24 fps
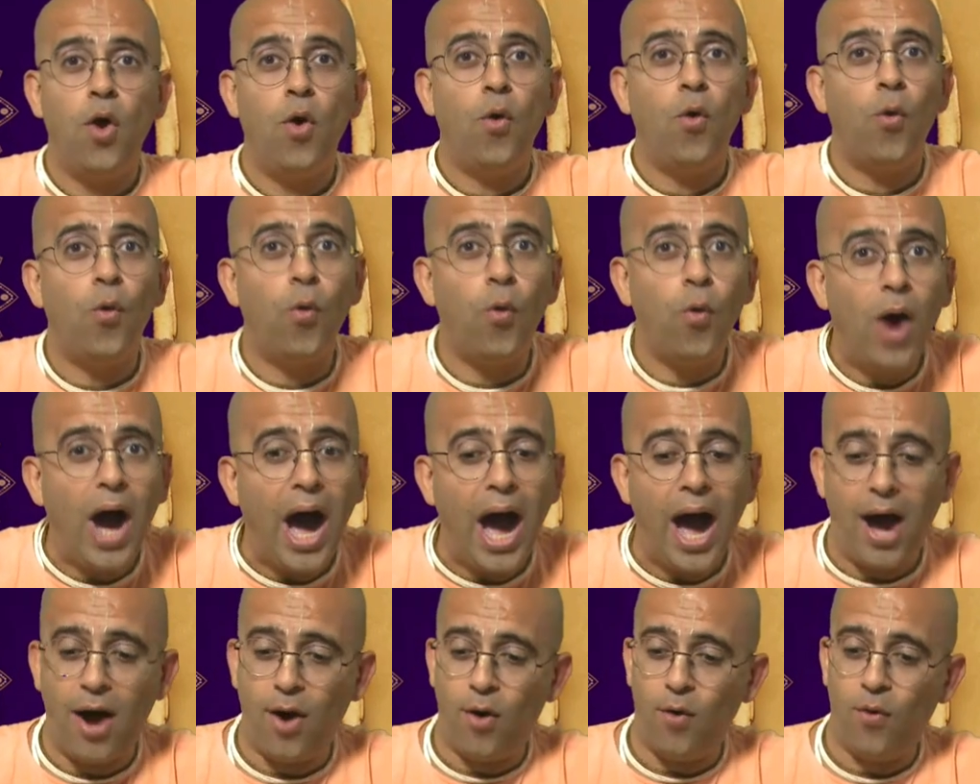
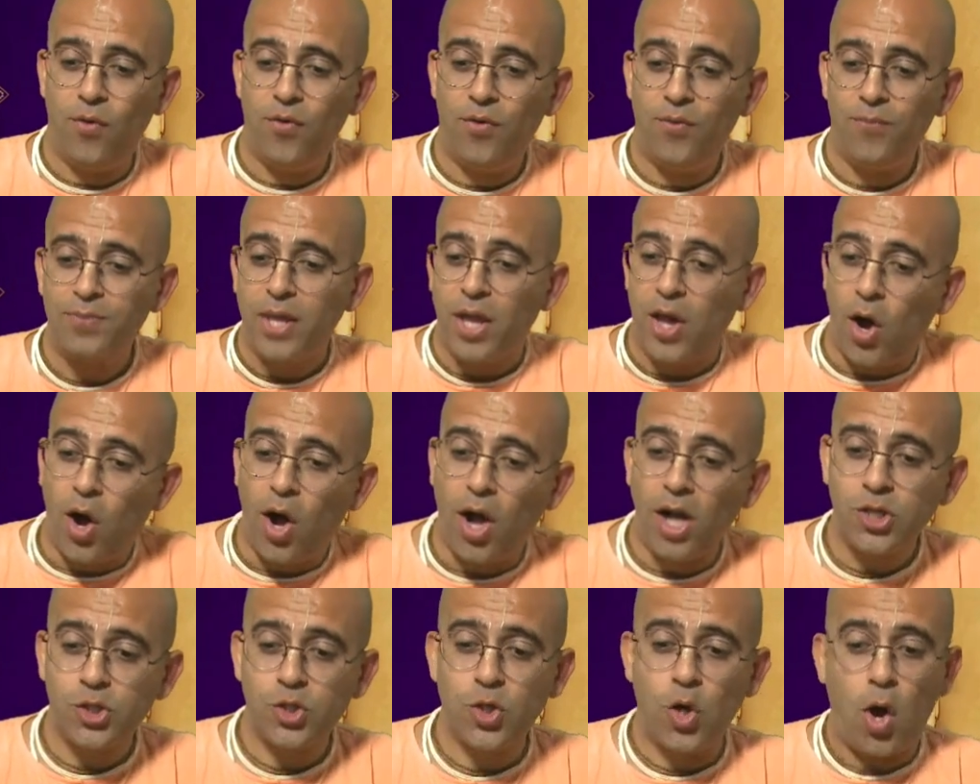Wow!
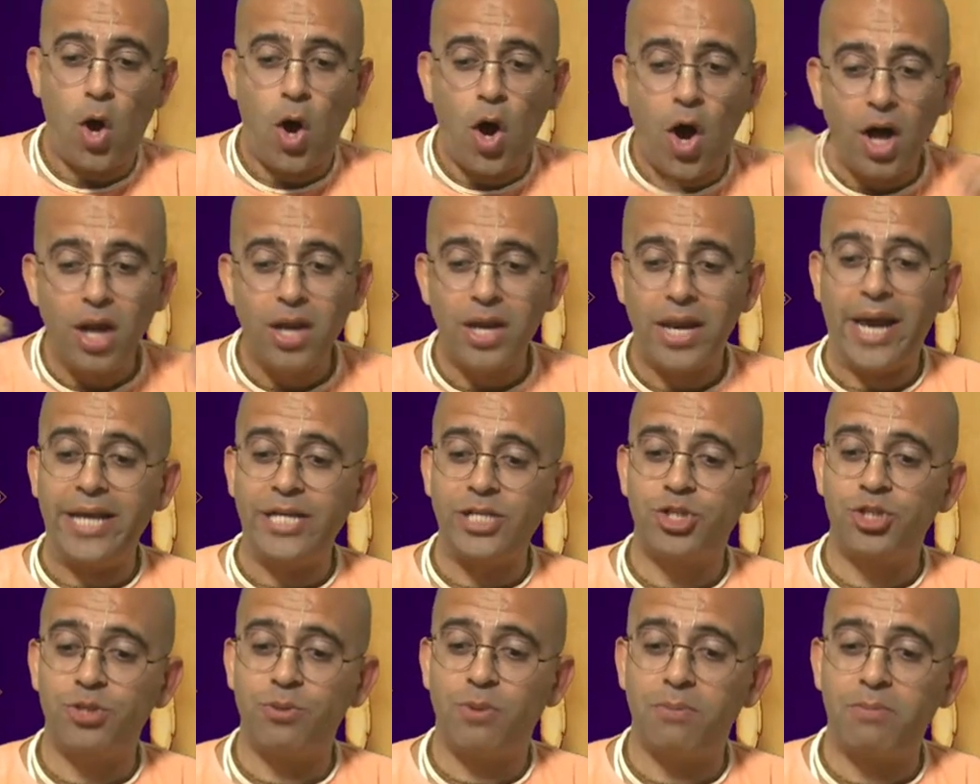Also online
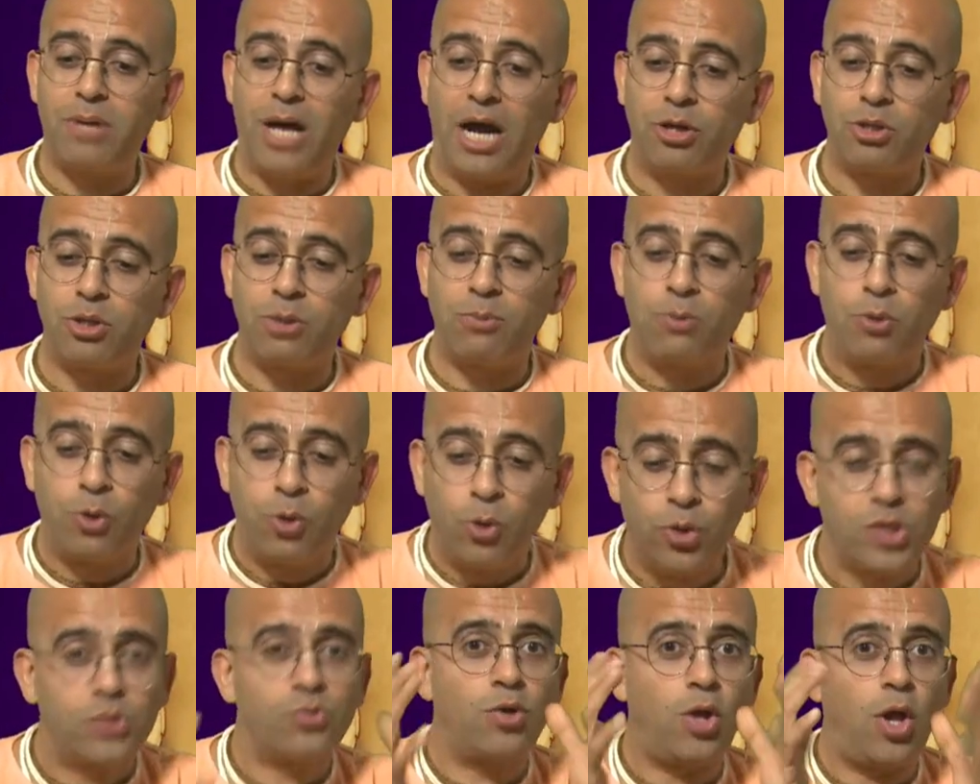Shrimad Bhagavatam
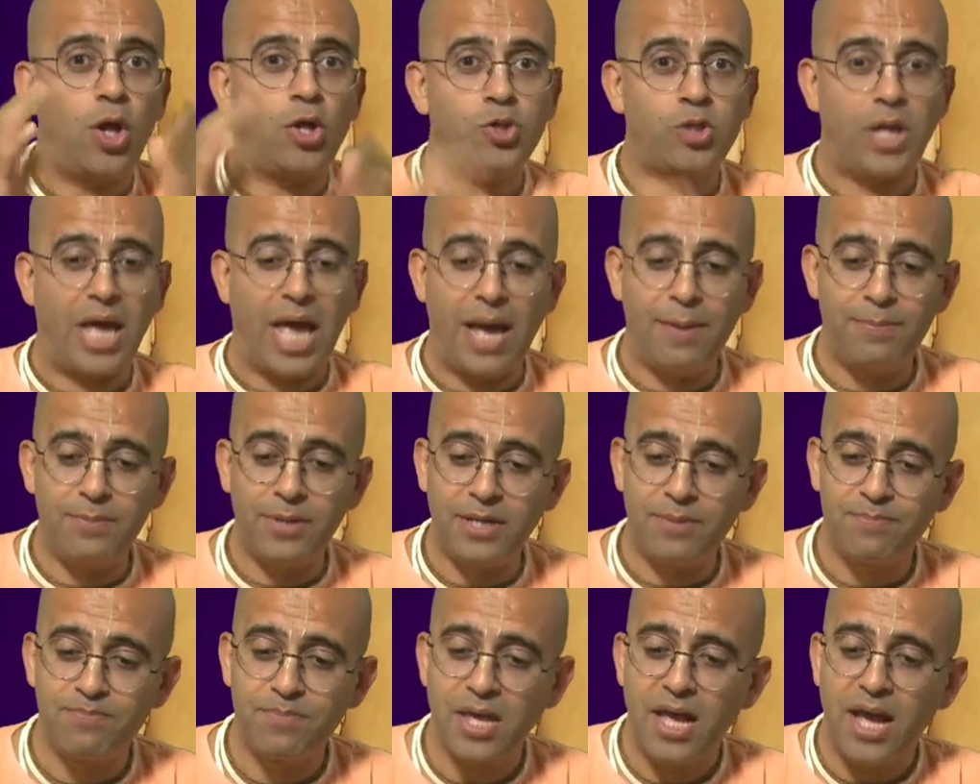quiz would also happen
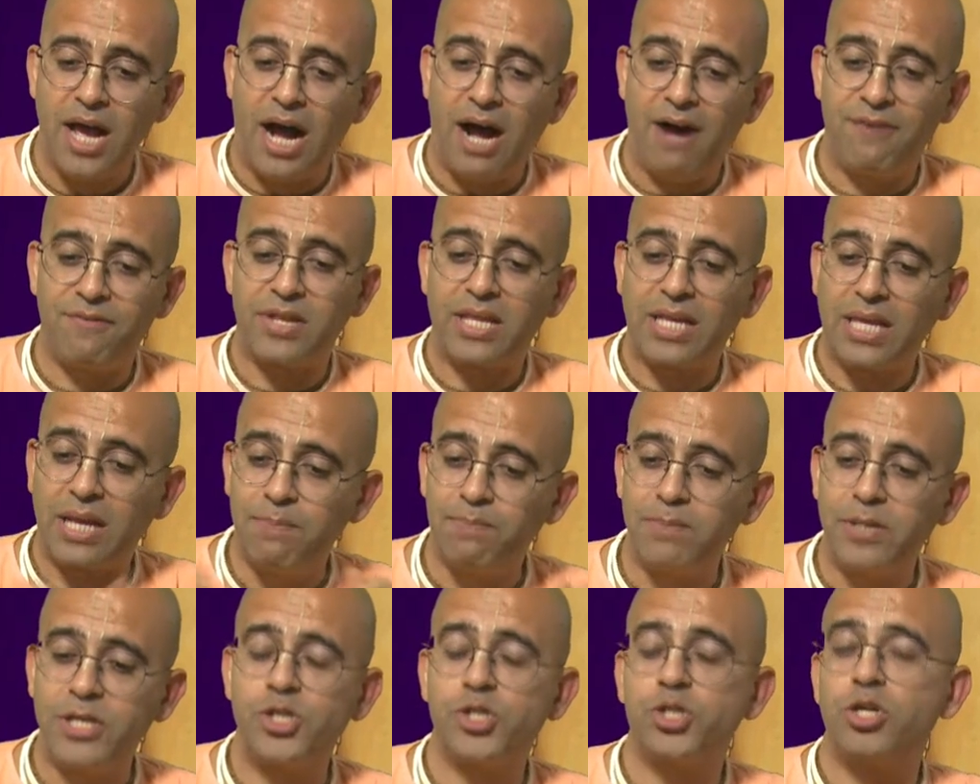after the
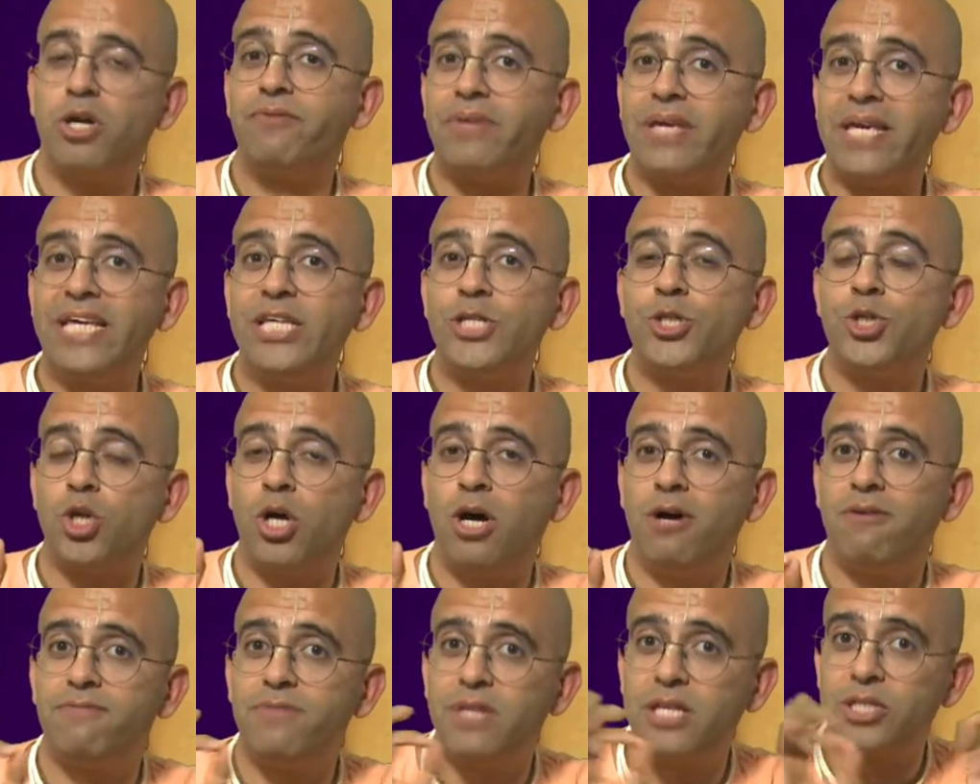completion of each
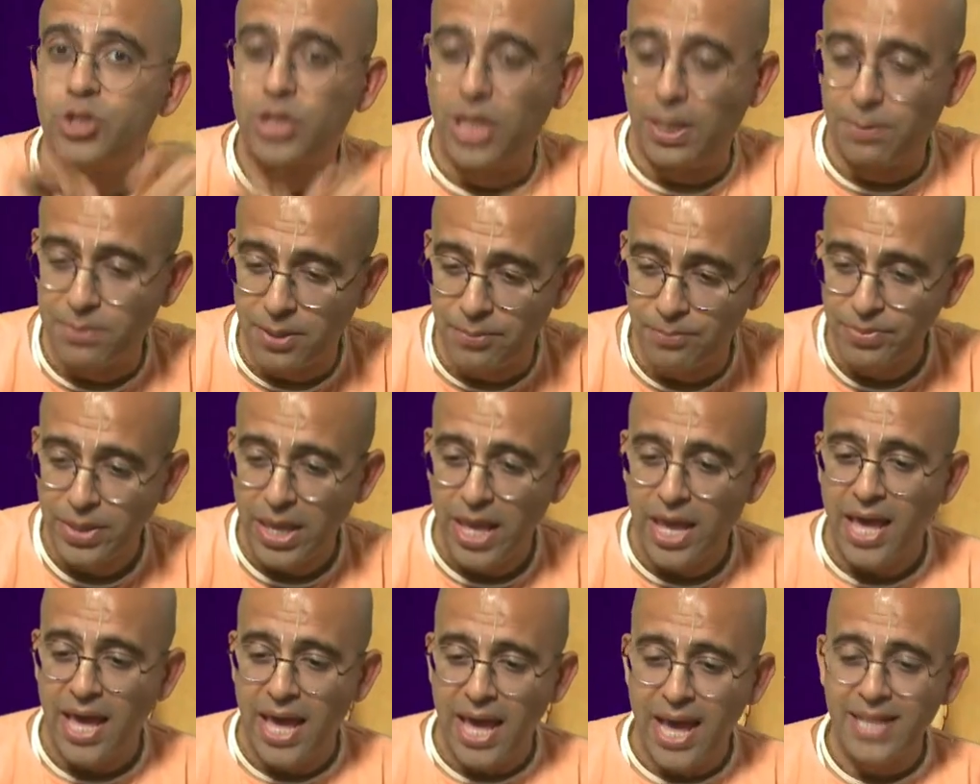of the chapter.
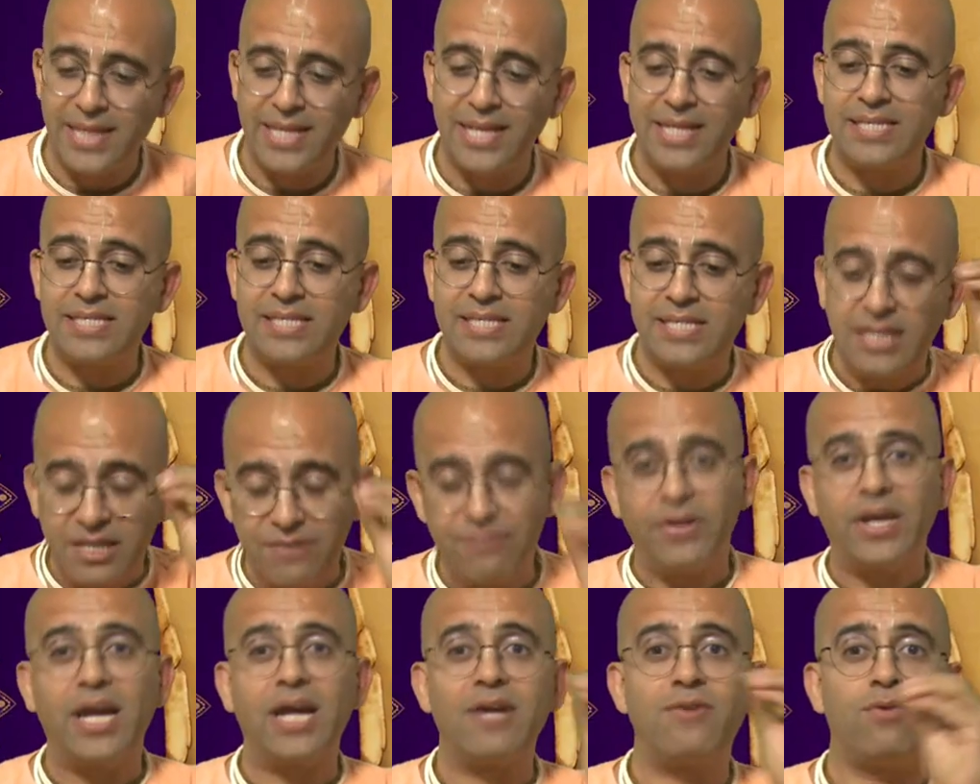And then
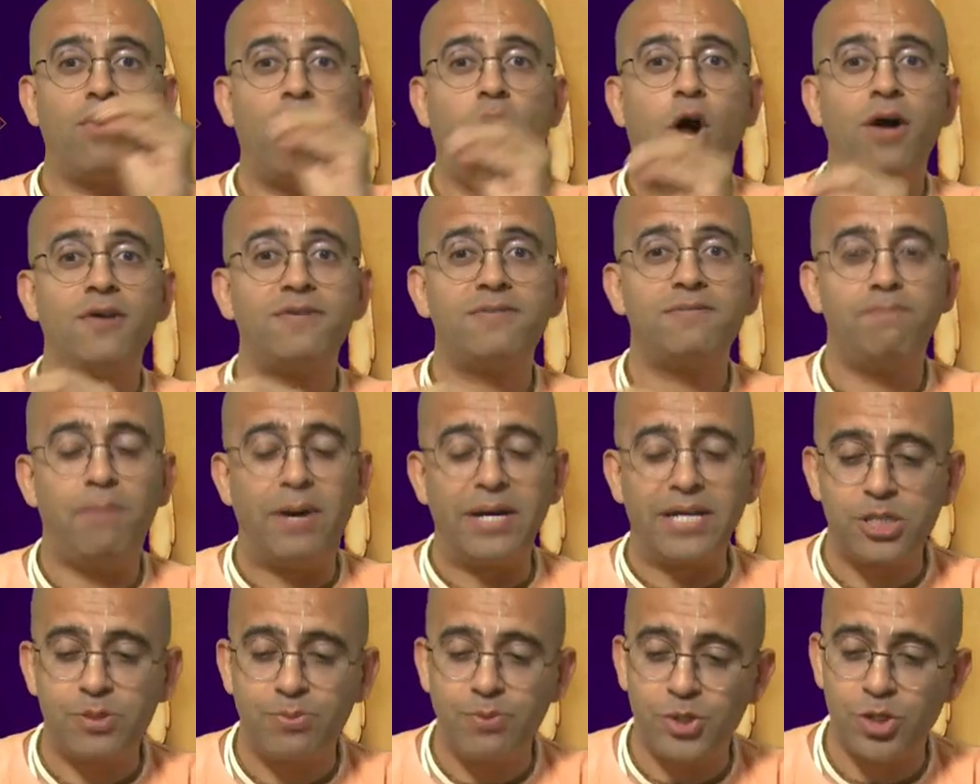certificate of
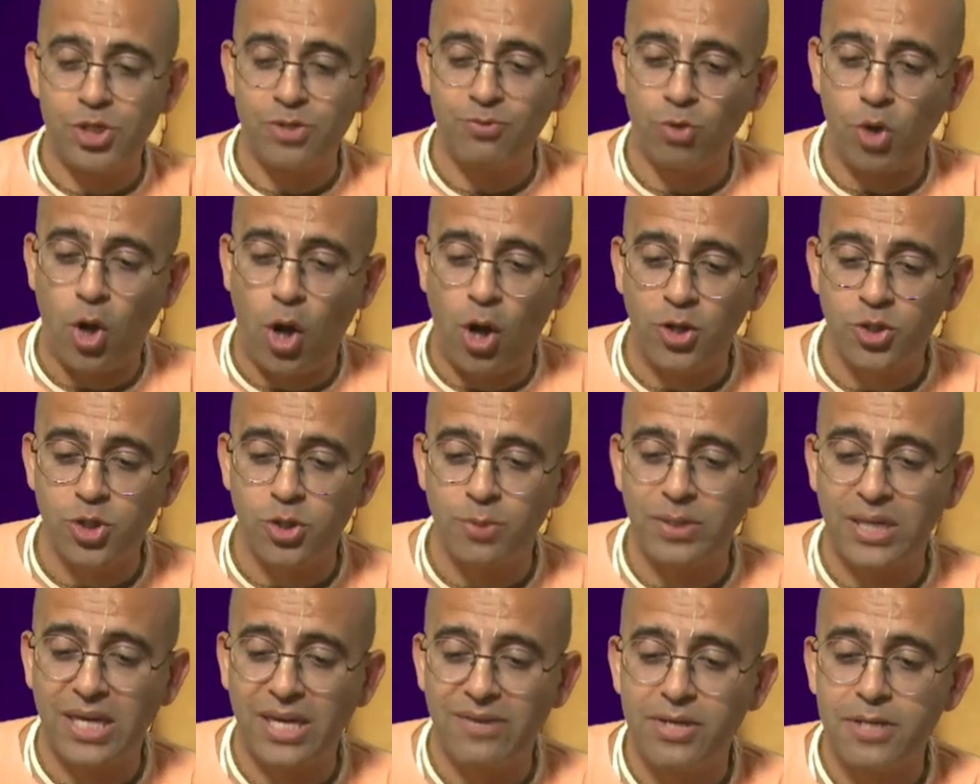participation would also be
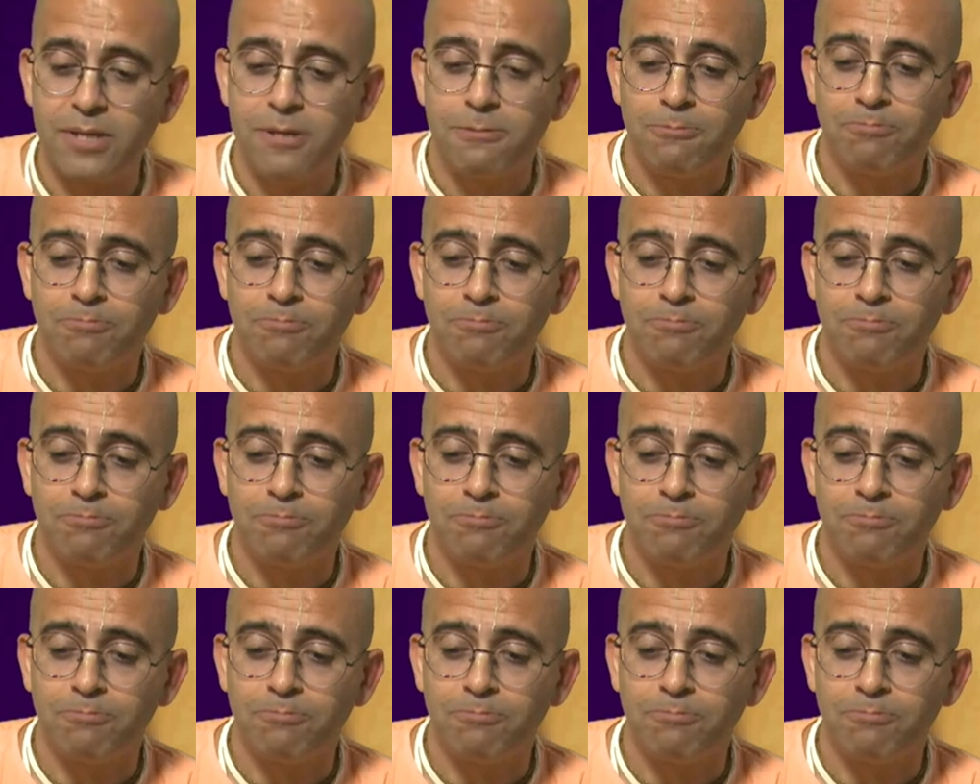given